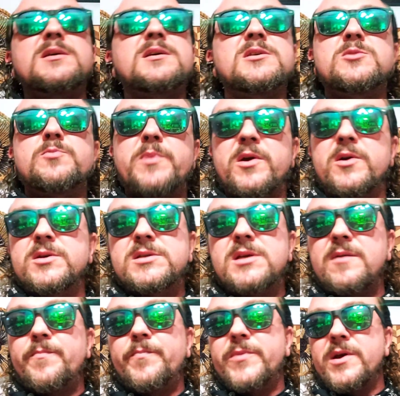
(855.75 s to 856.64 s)

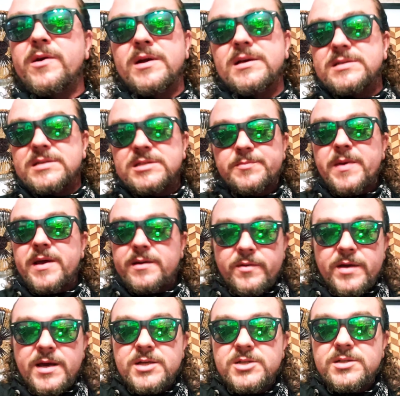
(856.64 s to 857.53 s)
conspiracy theories and
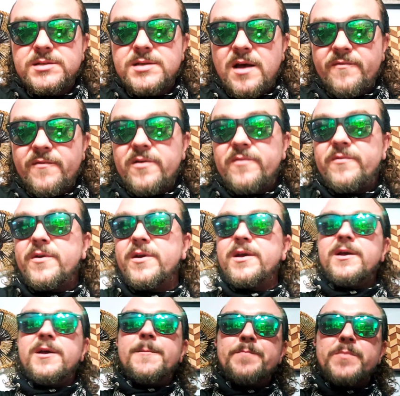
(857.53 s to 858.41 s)
speculations off of.
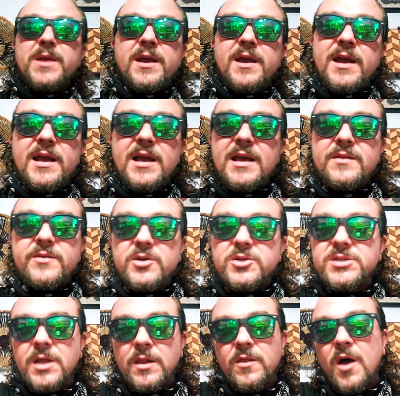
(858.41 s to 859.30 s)
It, it,
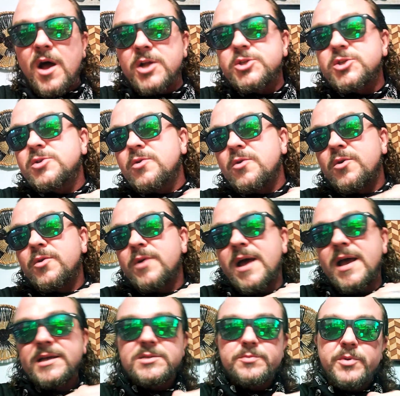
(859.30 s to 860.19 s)
there's a logical
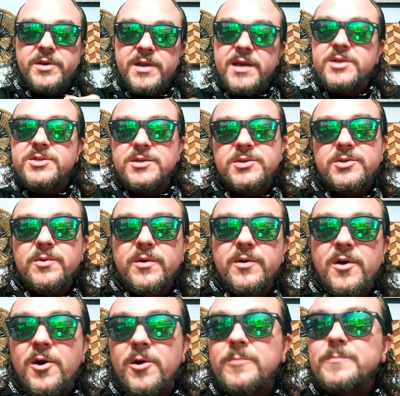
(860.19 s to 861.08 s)
explanation to it
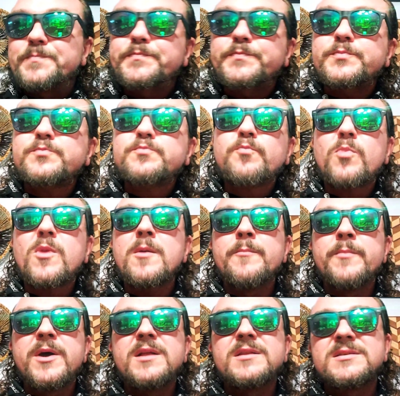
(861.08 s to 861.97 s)
all.
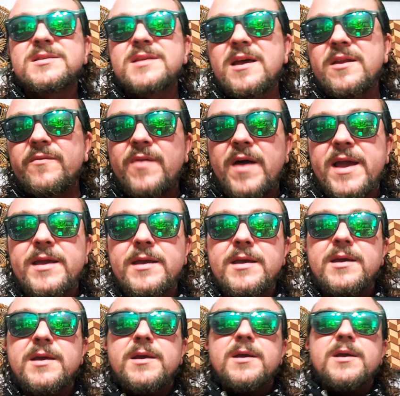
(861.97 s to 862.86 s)
But instead of like
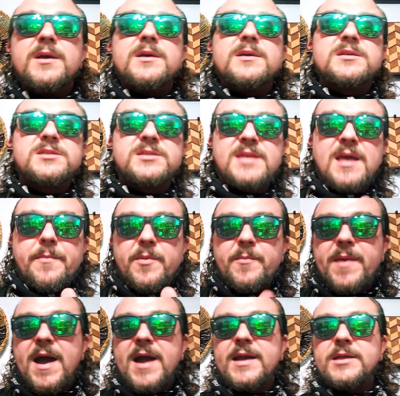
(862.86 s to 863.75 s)
stepping
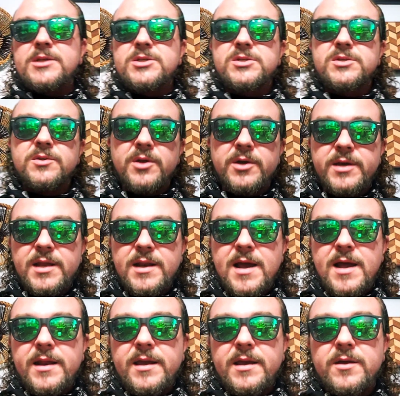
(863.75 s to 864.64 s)
back and just looking
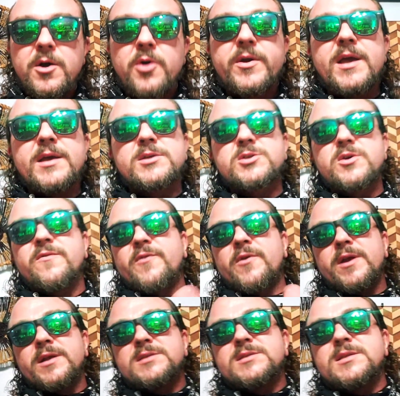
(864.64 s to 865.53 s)
at it, okay, so
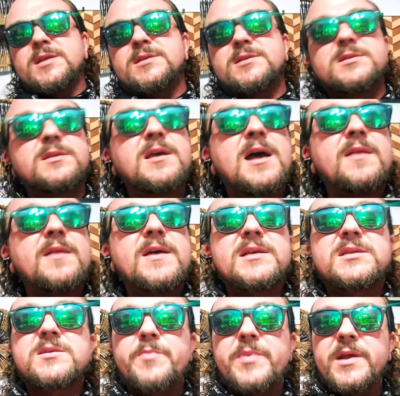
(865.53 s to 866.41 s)
for instance, that,
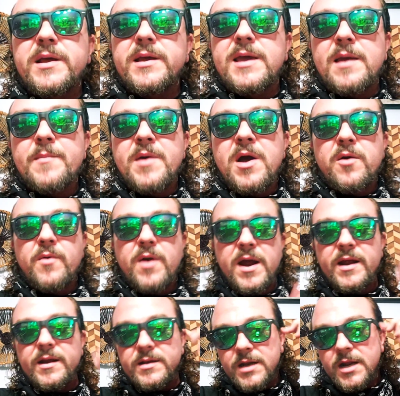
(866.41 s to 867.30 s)
that subpoena came out
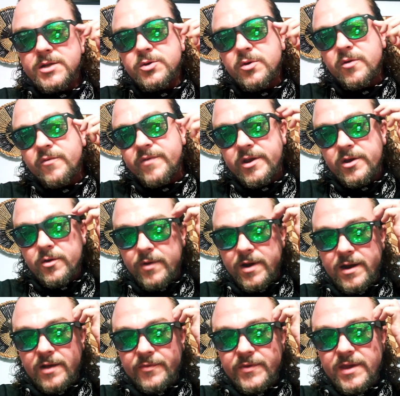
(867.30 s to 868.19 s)
right. Did I do a video
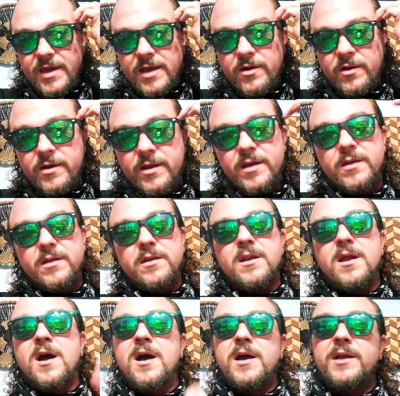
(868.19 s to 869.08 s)
right out the gate on it?
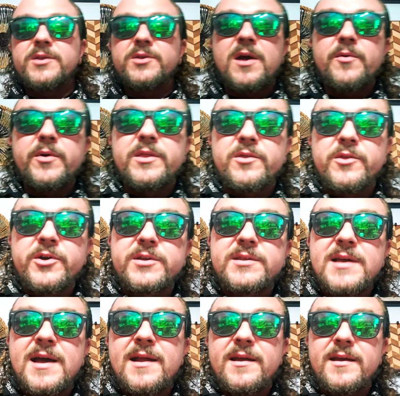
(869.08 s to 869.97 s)
Nah, dude, I went and
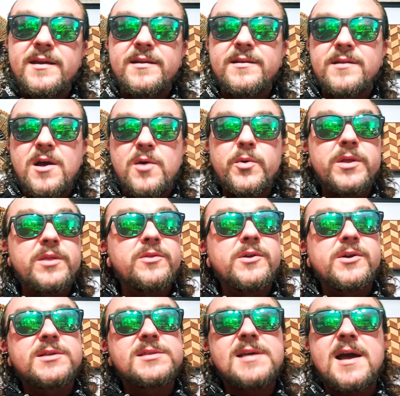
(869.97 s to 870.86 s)
looked at it. I went and
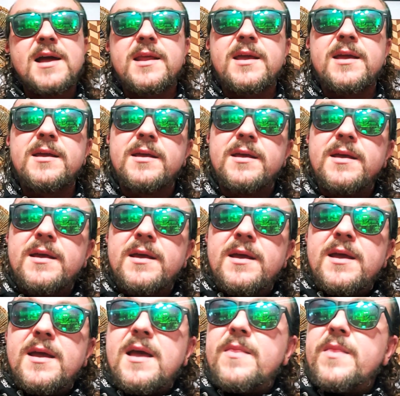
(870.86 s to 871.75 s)
looked at it.
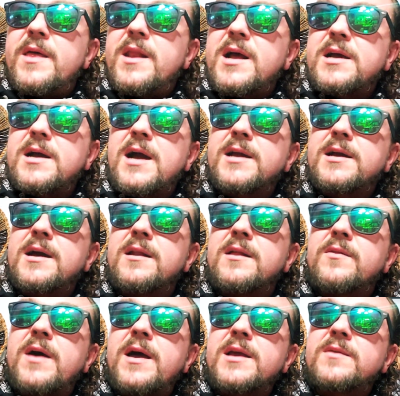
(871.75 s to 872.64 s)
And then I, I kind
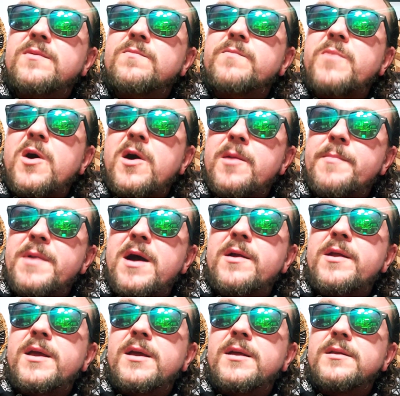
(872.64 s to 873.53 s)
of like thought
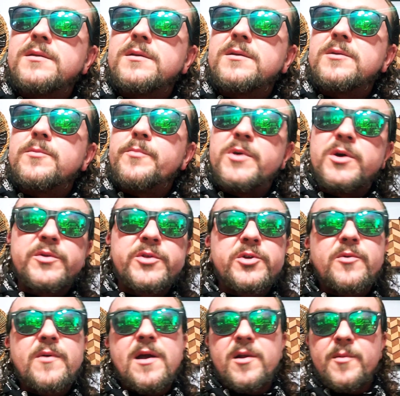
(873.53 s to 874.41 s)
about it, and milled it
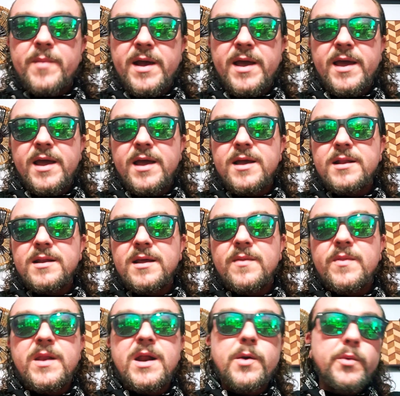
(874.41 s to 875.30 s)
around in my head.
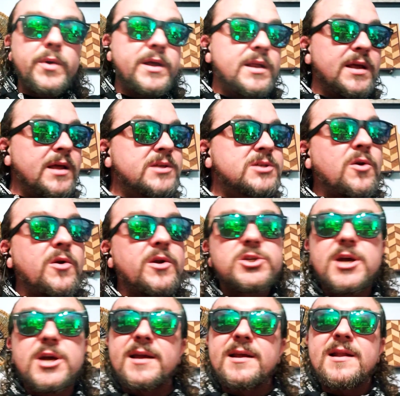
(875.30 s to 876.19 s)
And then I went and started
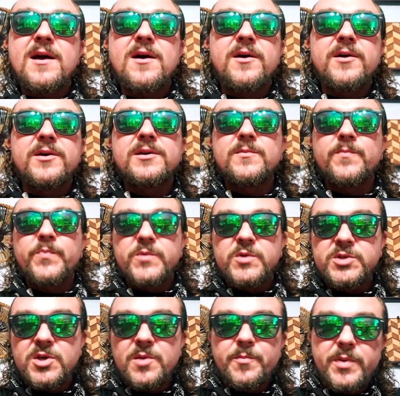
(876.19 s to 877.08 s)
checking out
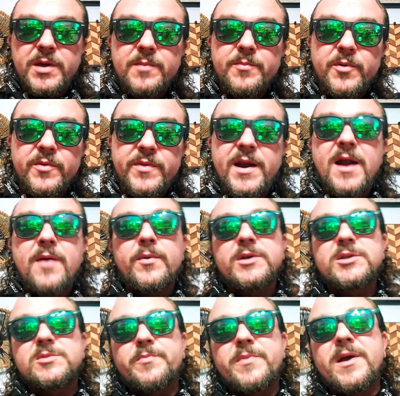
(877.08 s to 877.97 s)
some people that I
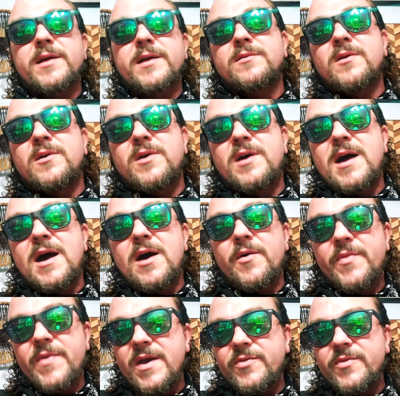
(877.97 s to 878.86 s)
respect on how
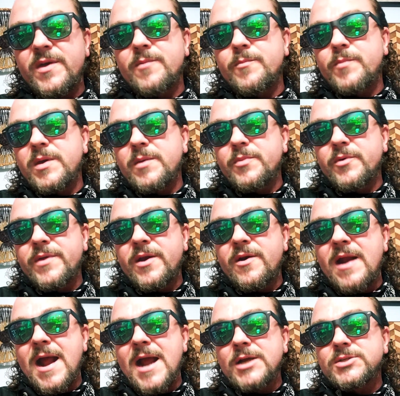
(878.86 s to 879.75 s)
they think, people that
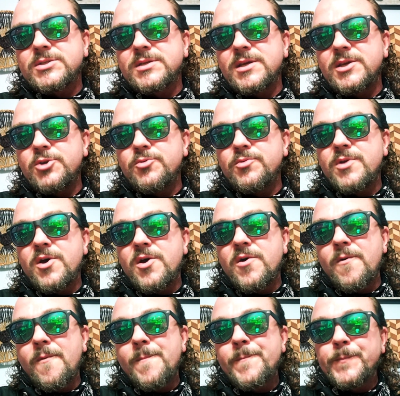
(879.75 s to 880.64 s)
are actually, you
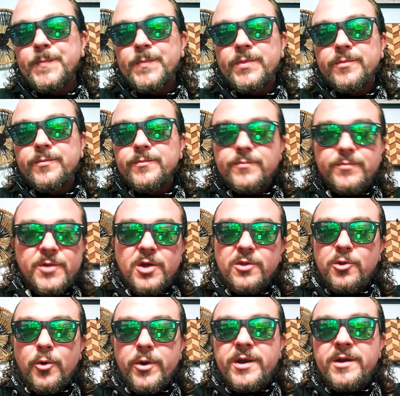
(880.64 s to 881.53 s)
know,
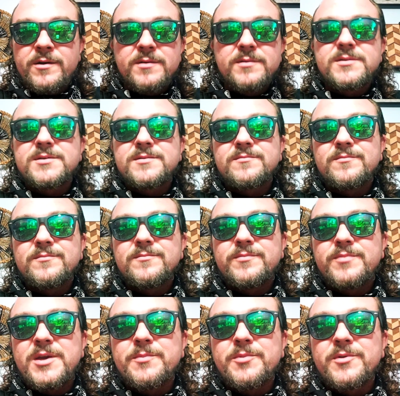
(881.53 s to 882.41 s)
lawyers,
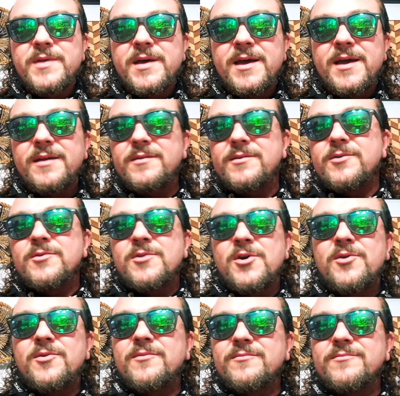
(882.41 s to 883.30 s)
people that, you
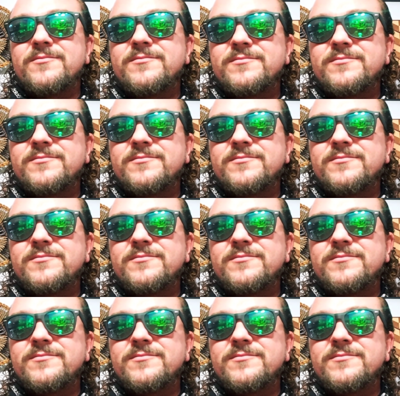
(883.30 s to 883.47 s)
know,